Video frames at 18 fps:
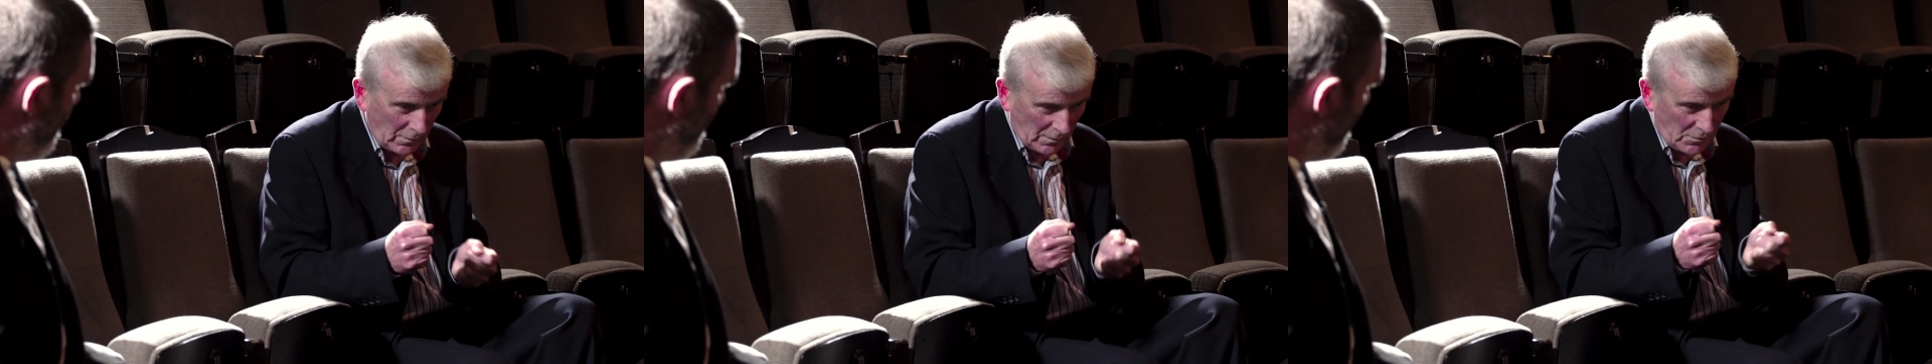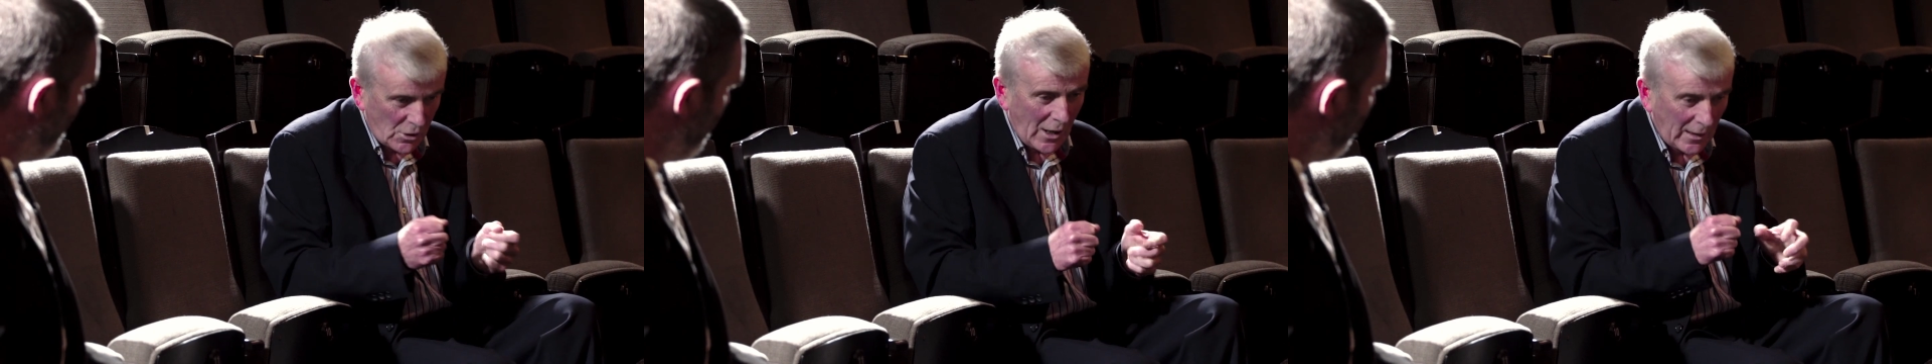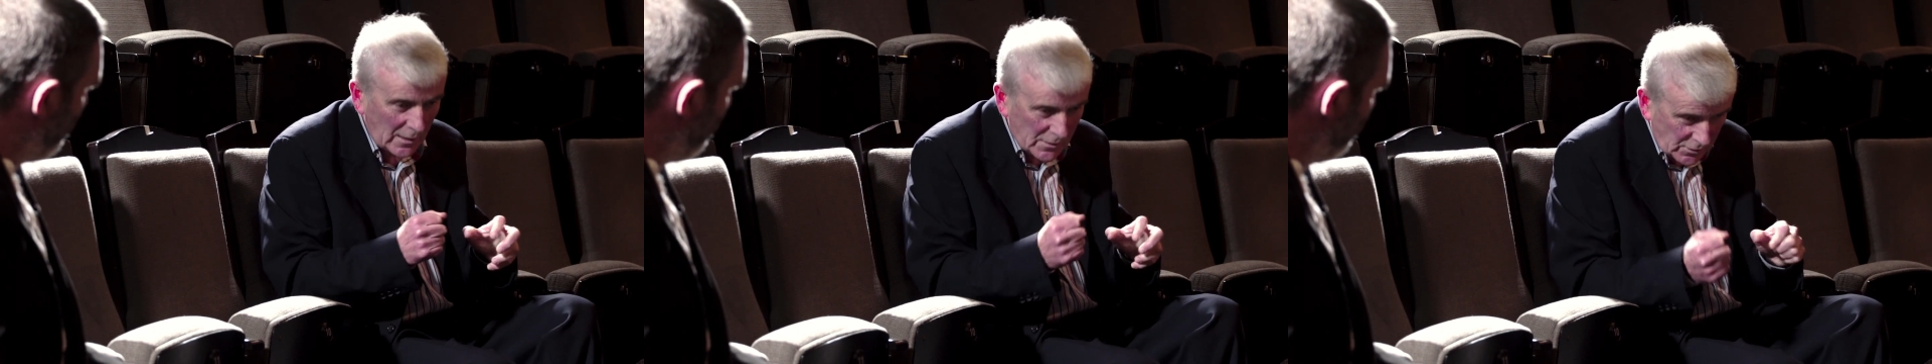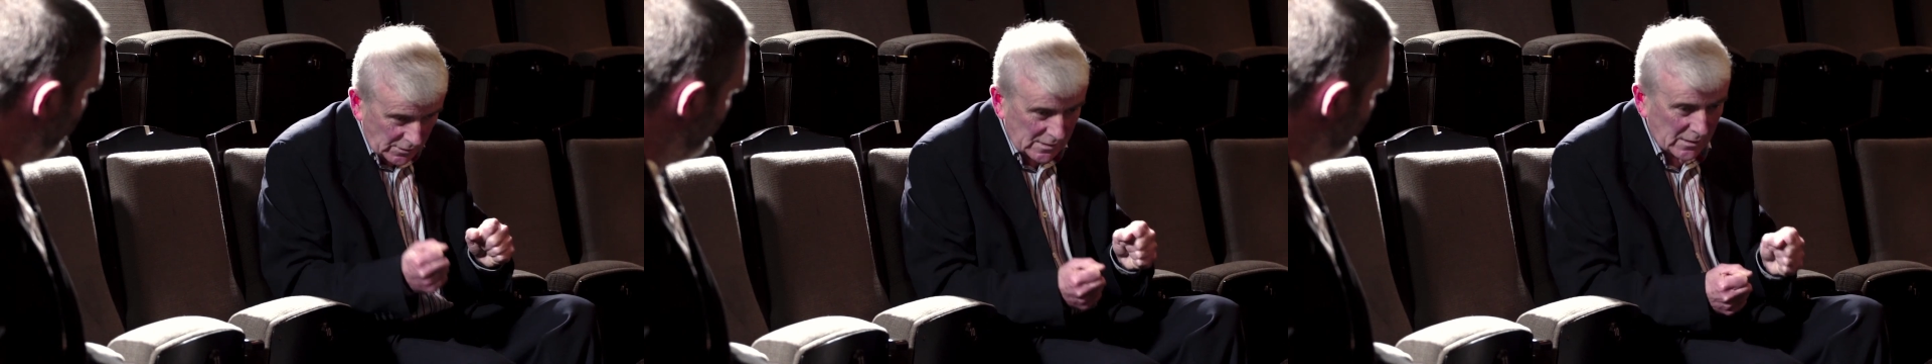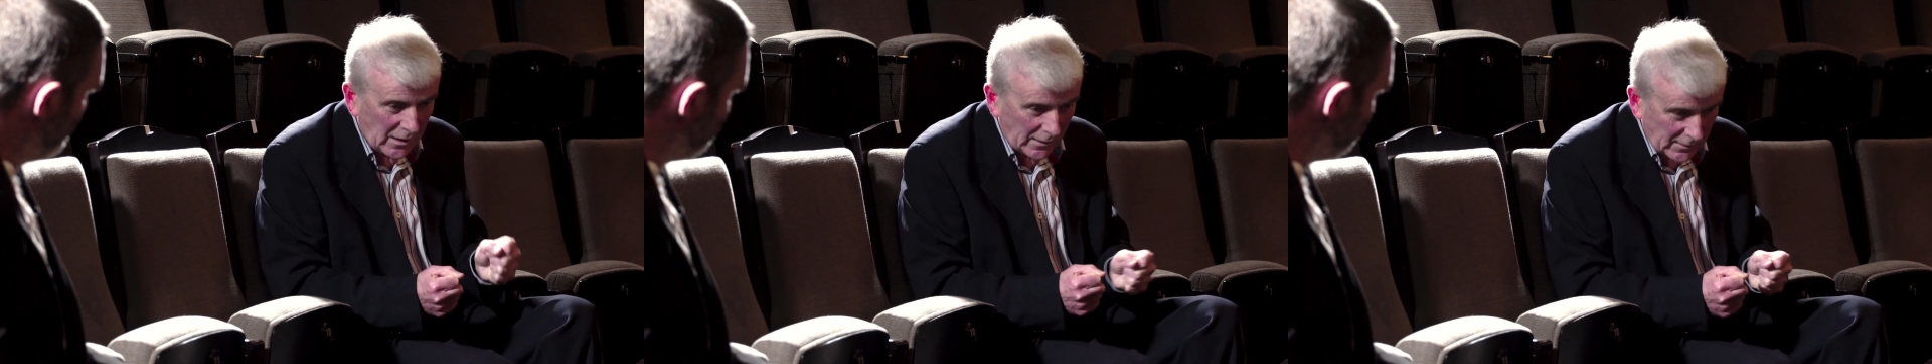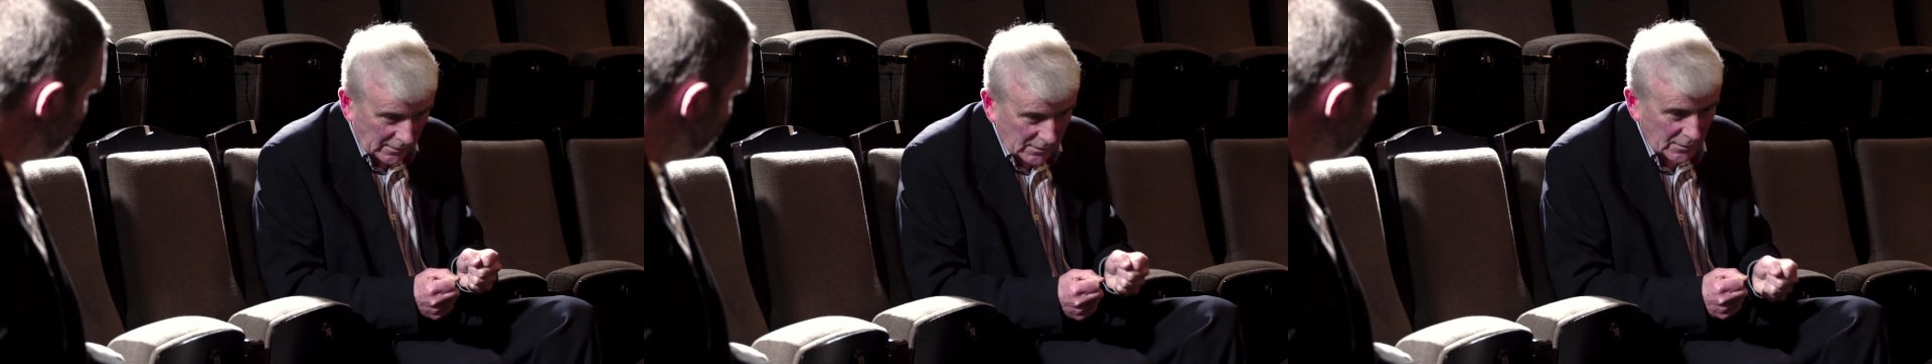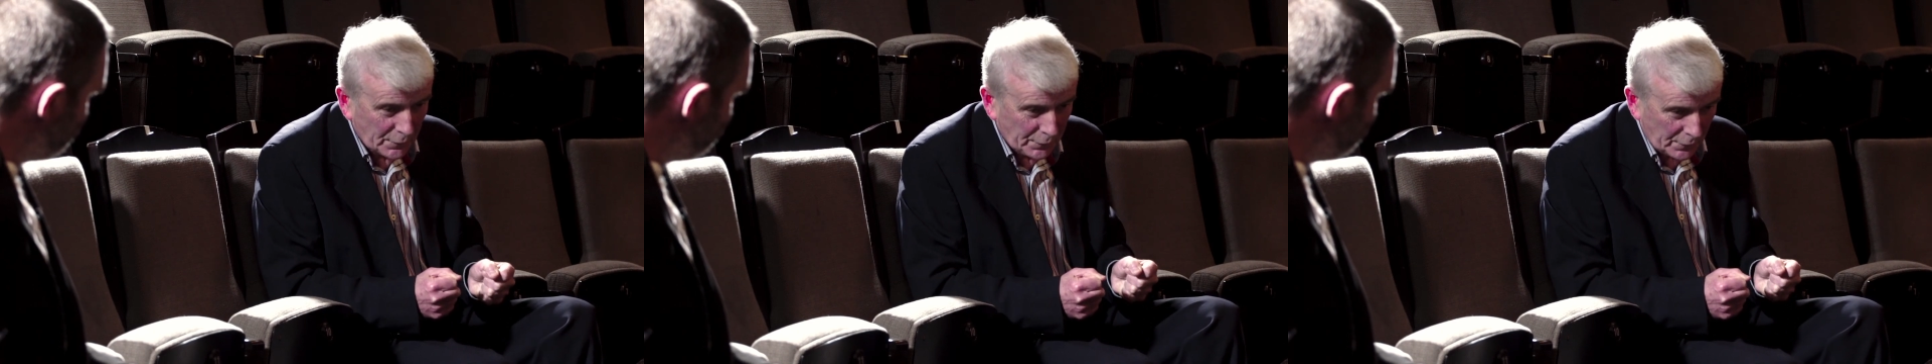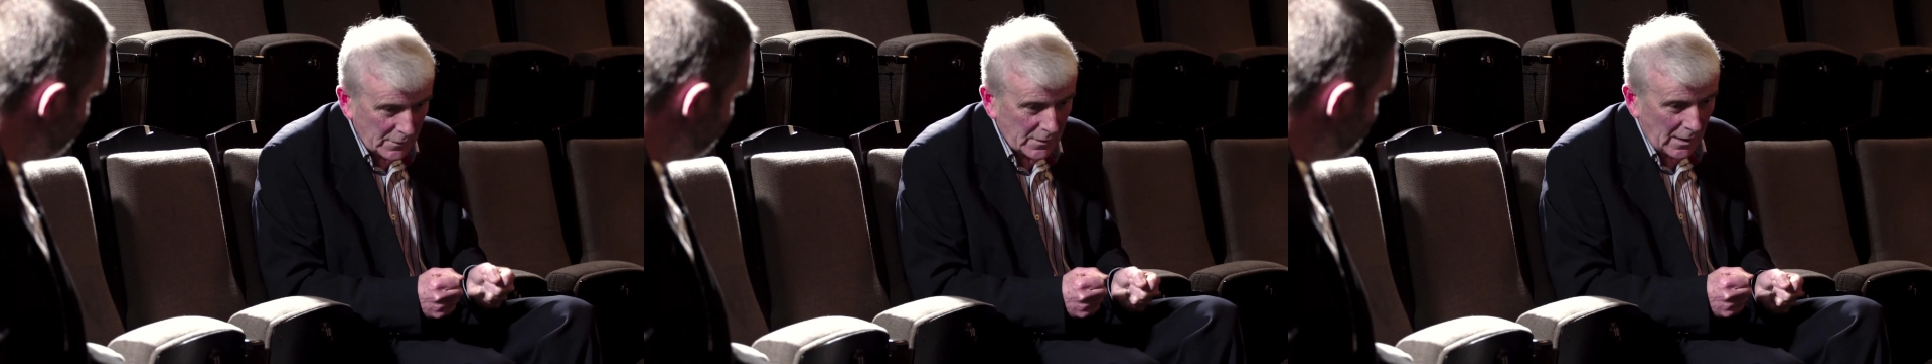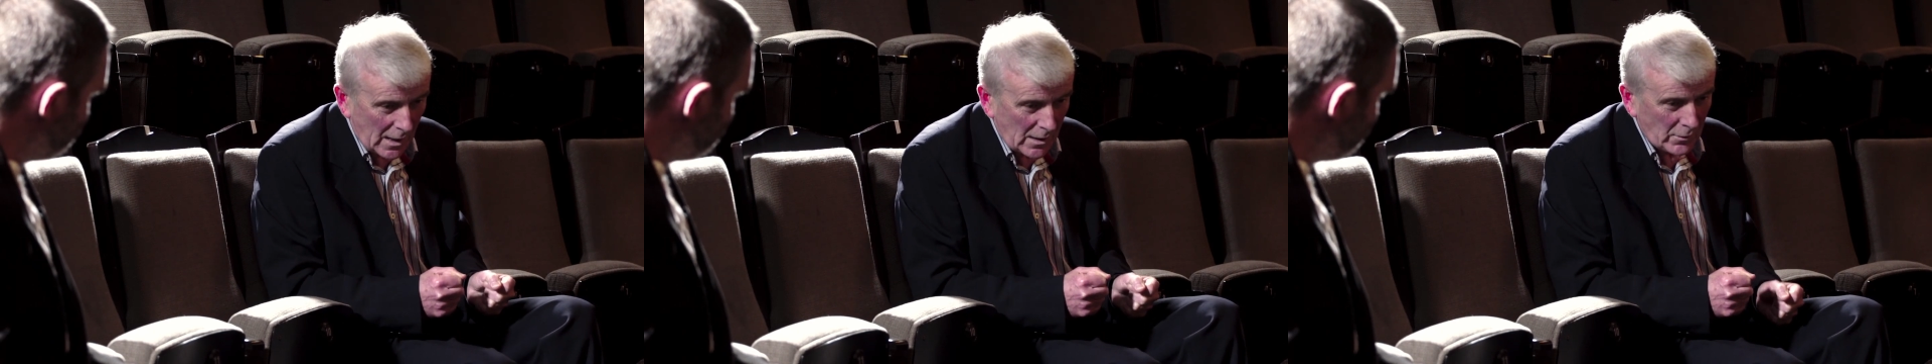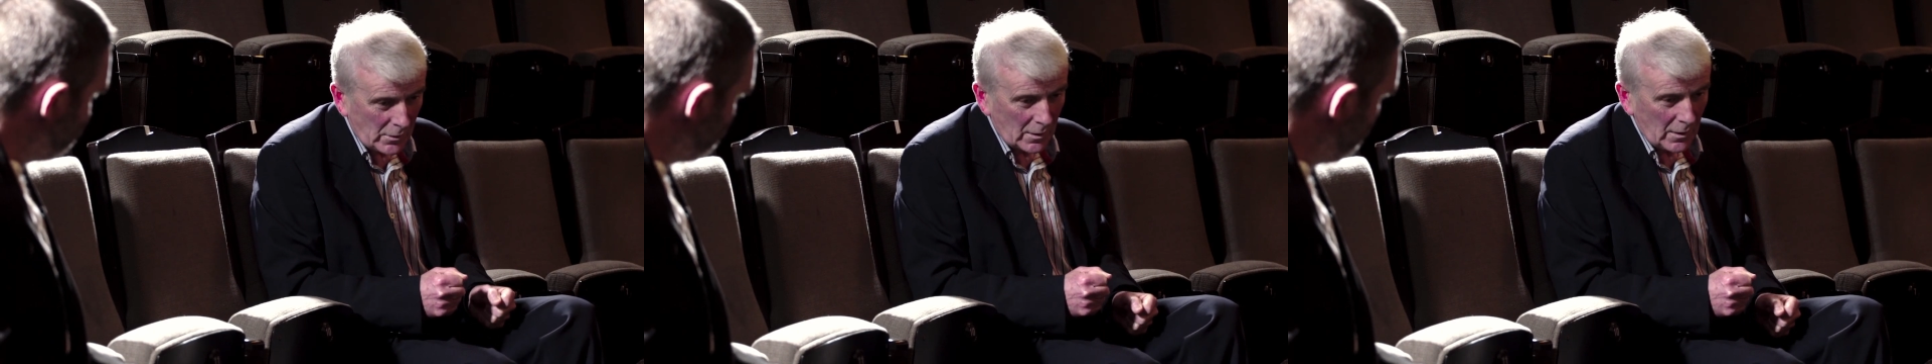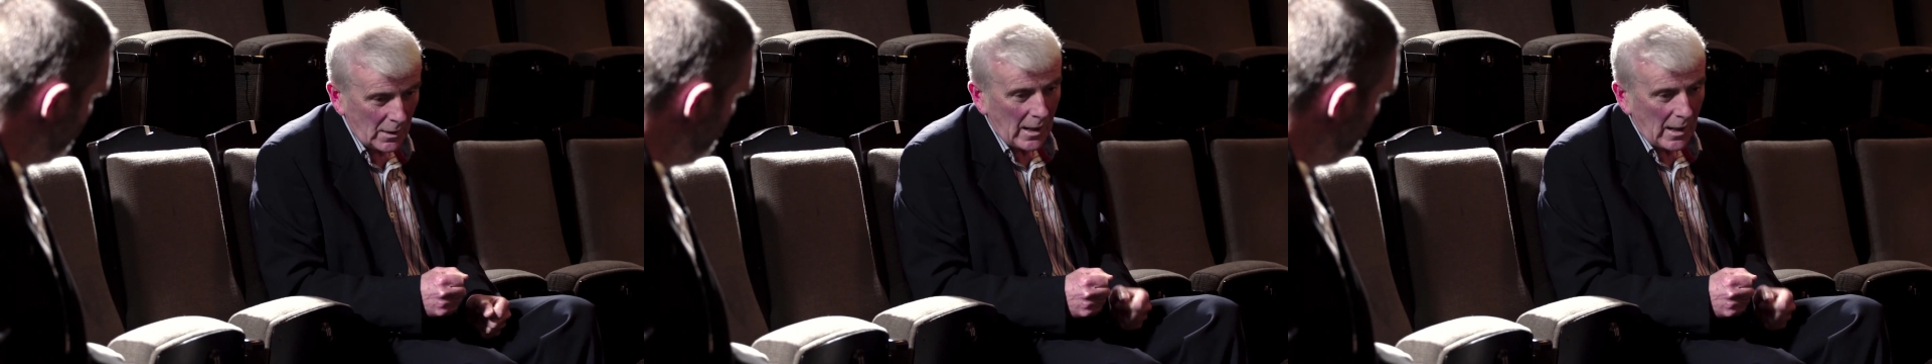The challenge is slightly different now,